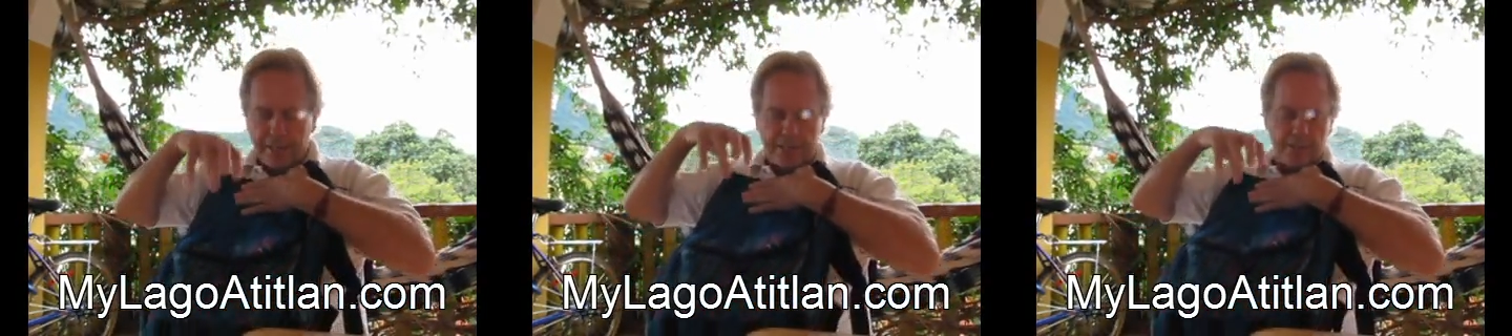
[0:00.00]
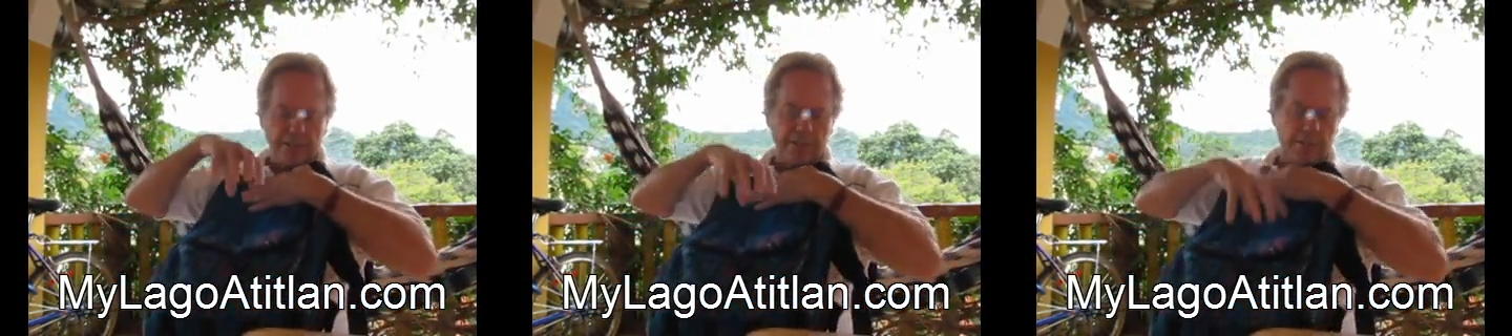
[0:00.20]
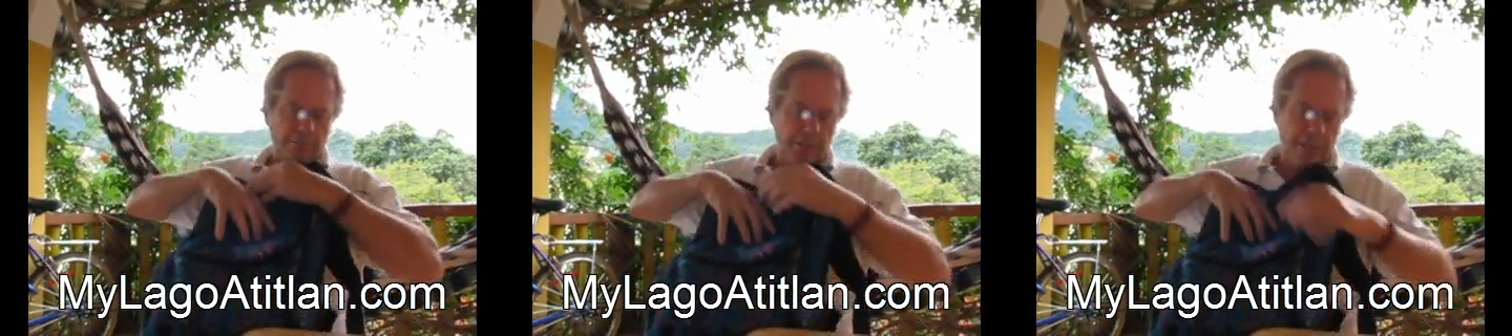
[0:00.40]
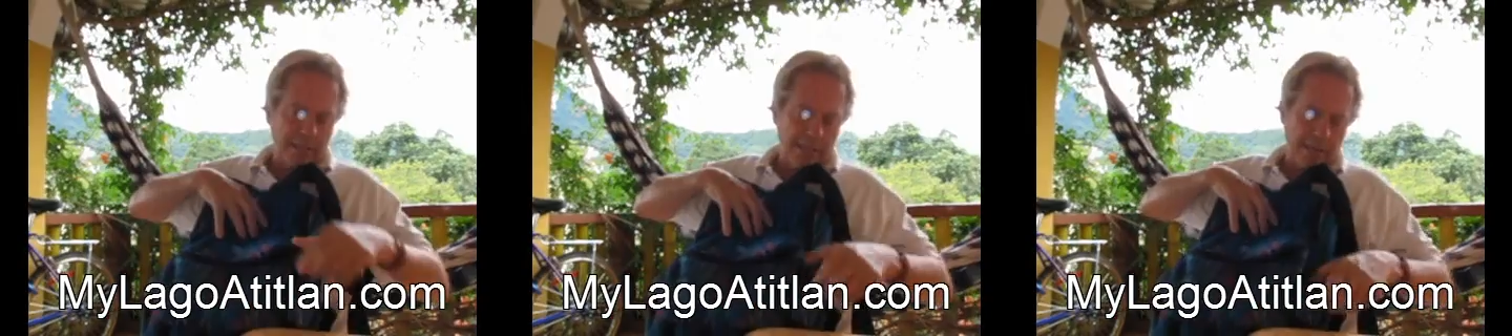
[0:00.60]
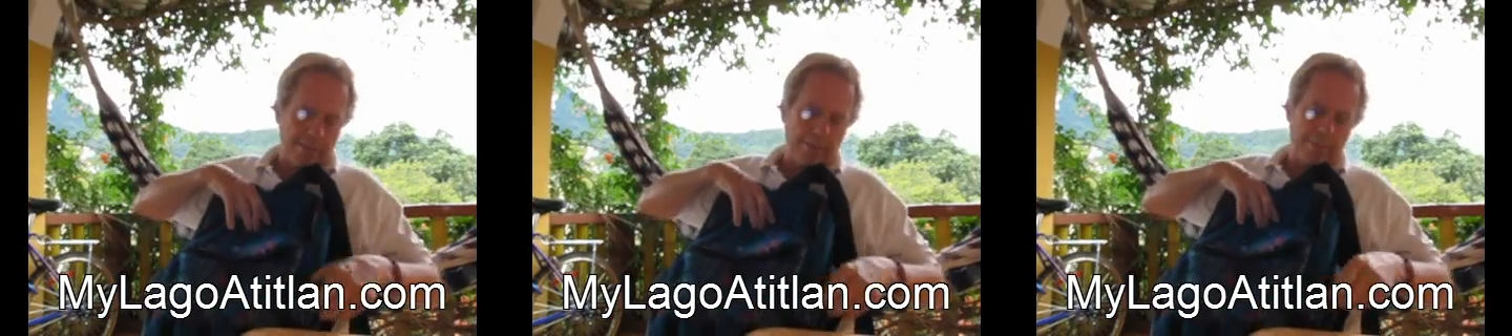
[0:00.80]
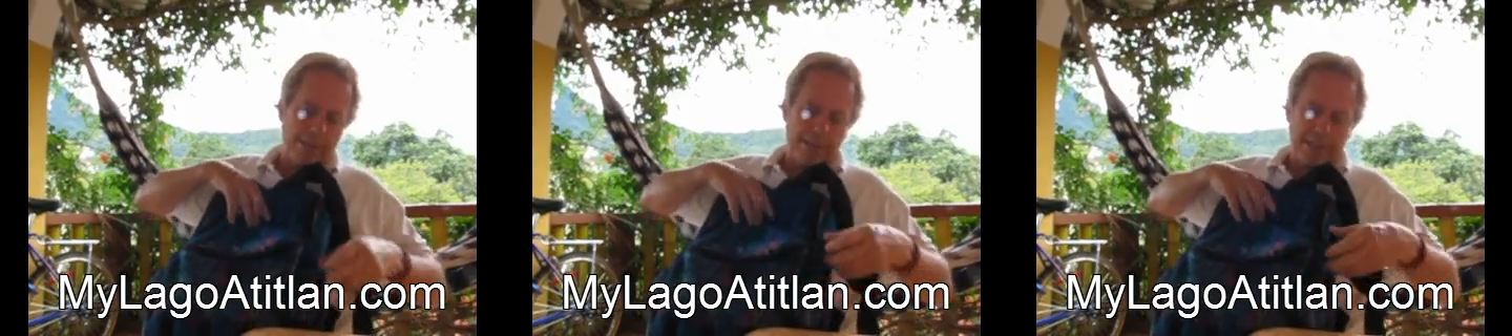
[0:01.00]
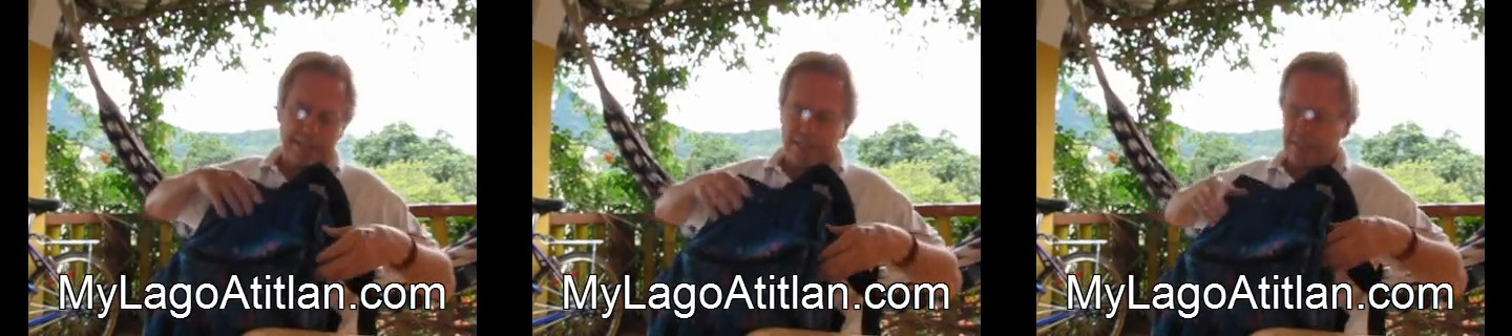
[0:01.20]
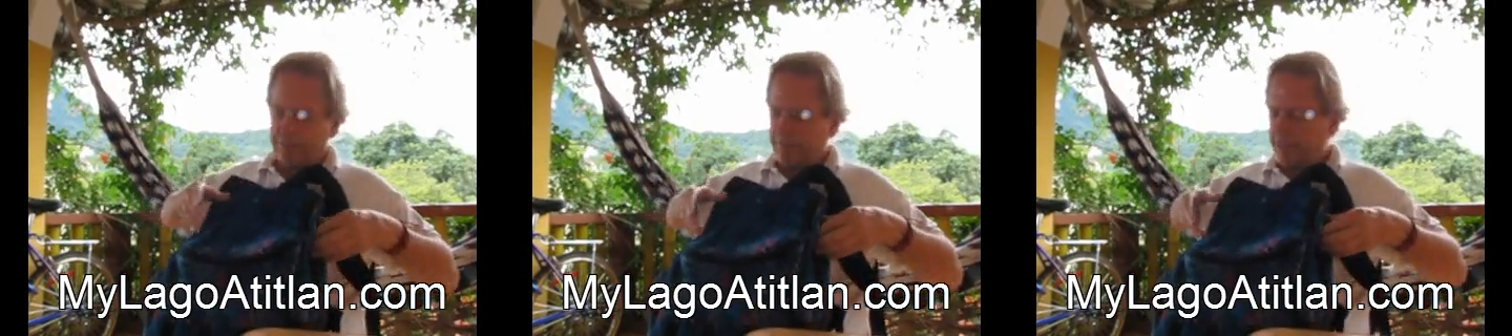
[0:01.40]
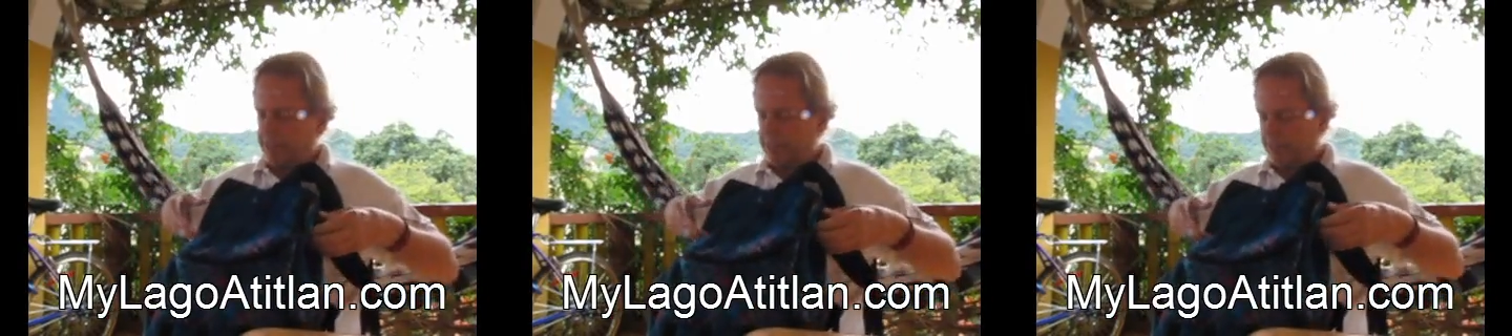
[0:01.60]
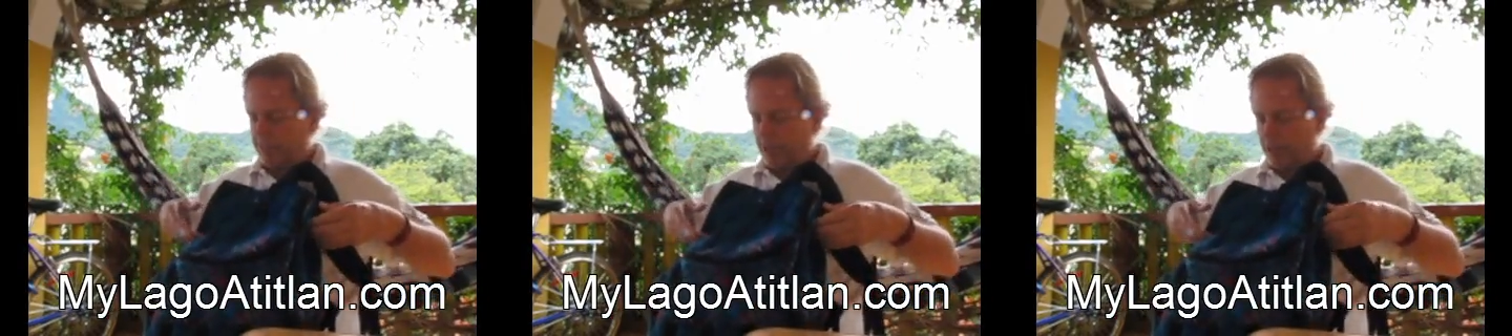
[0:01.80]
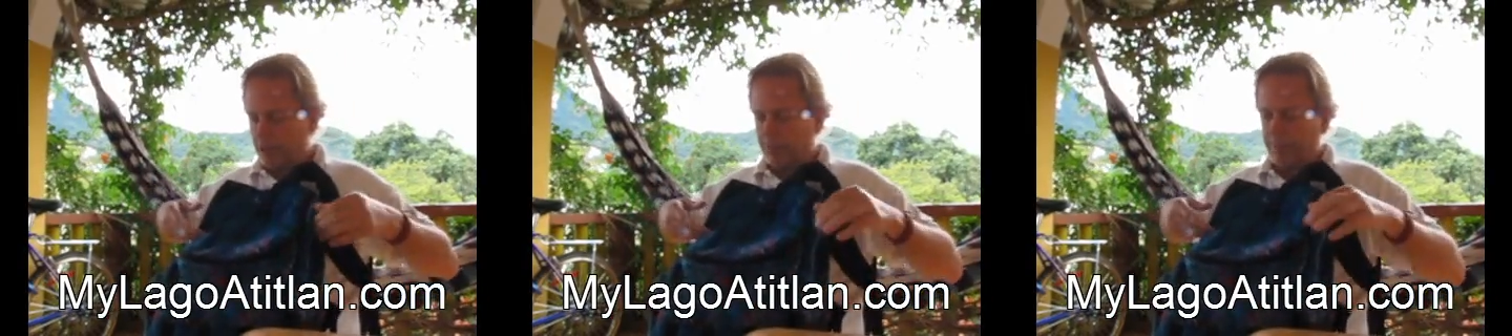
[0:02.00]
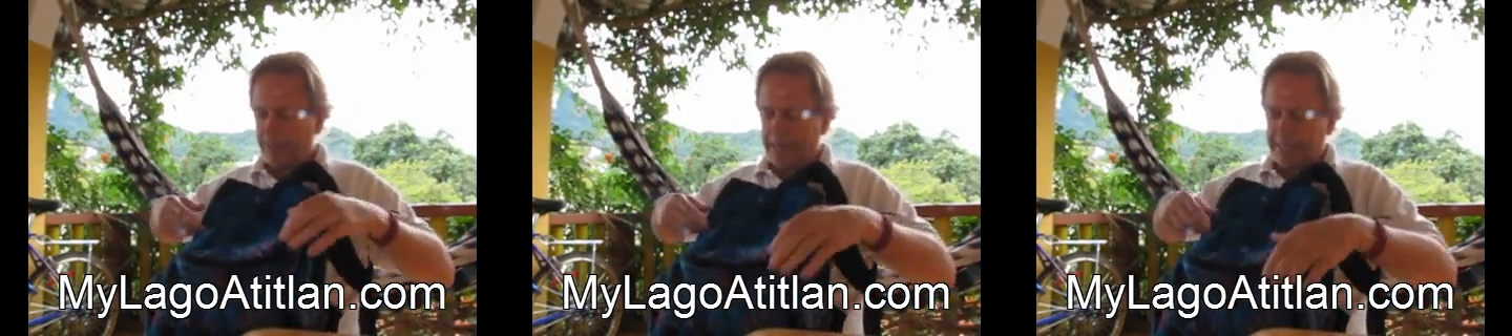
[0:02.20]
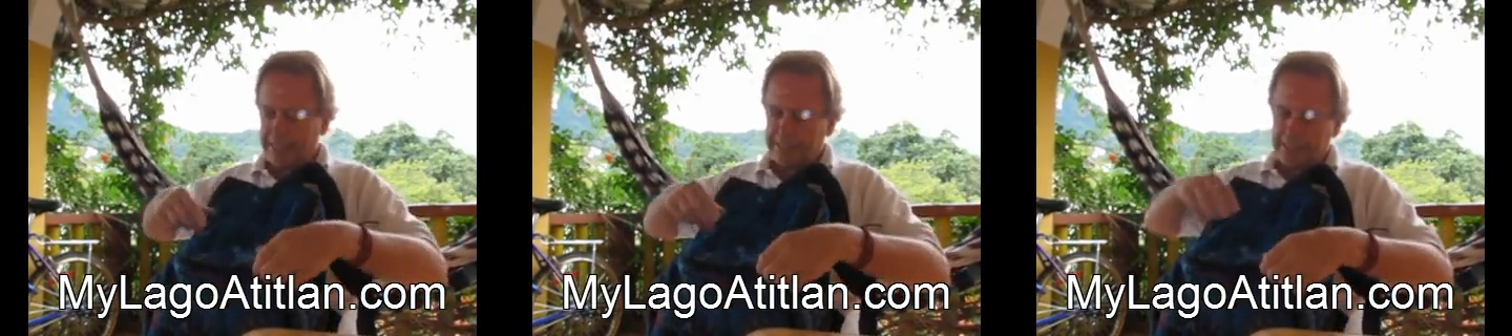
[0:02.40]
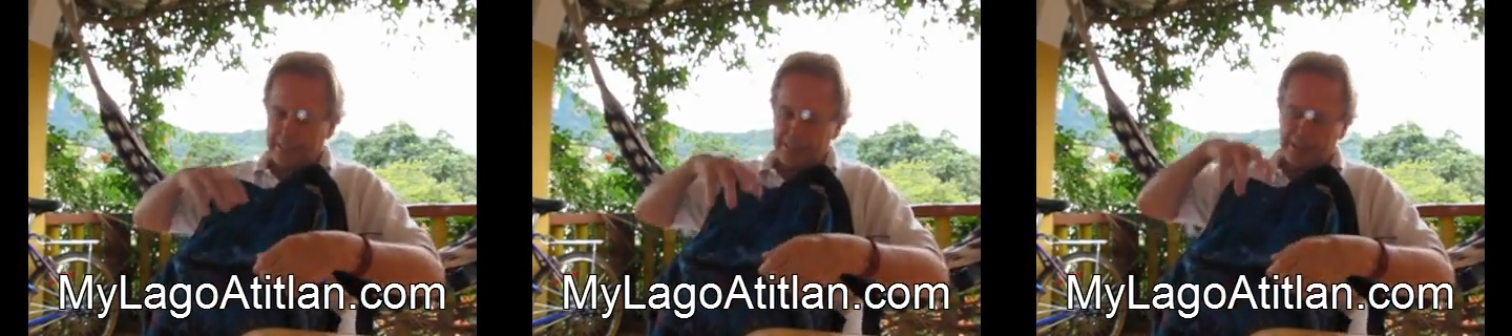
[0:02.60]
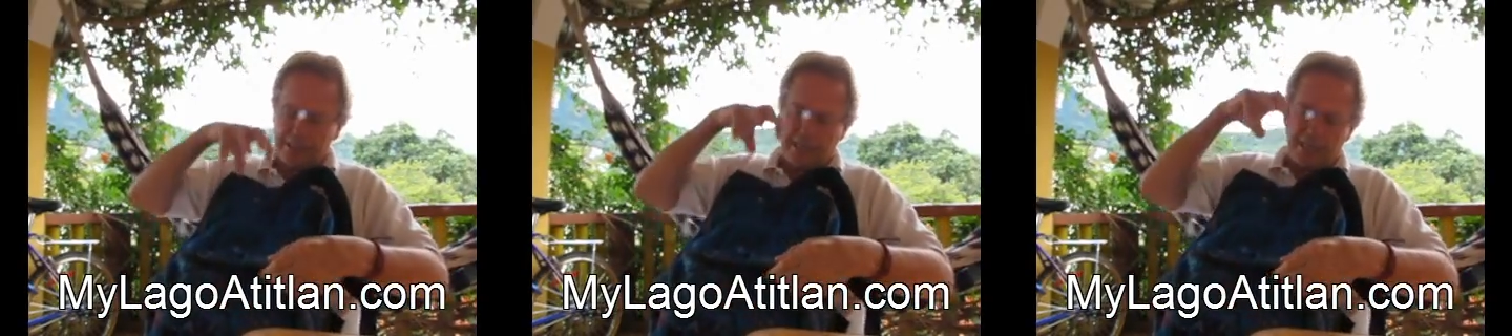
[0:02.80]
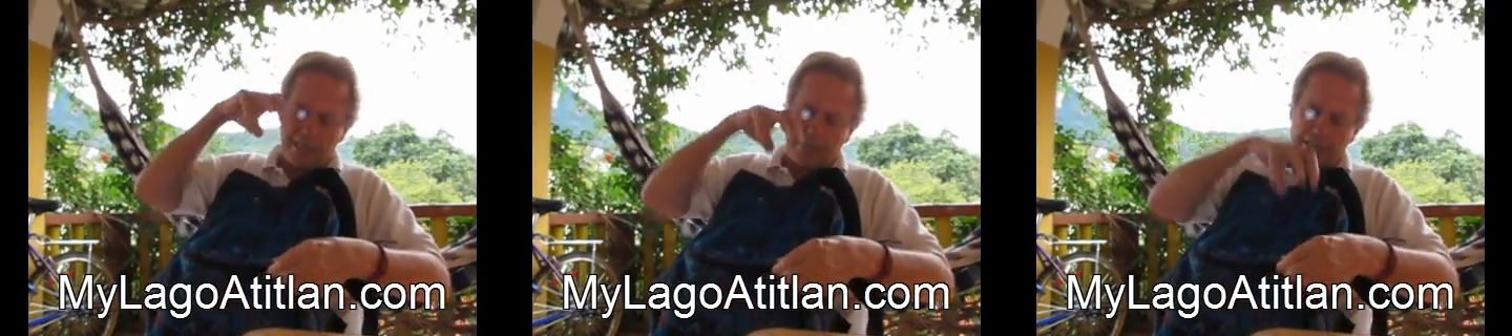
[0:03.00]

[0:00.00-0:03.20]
This is my camera bag. I need to make some longer pockets on the side.